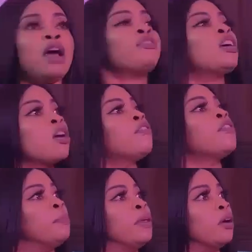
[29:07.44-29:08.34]
after
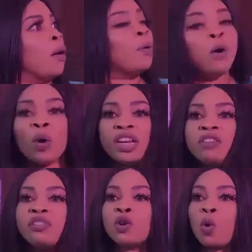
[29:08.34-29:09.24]
covering me up,
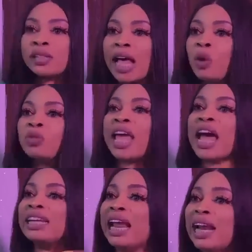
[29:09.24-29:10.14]
what if he goes out
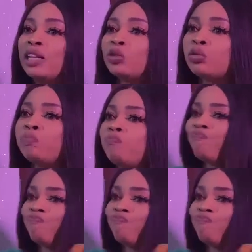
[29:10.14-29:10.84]
there and just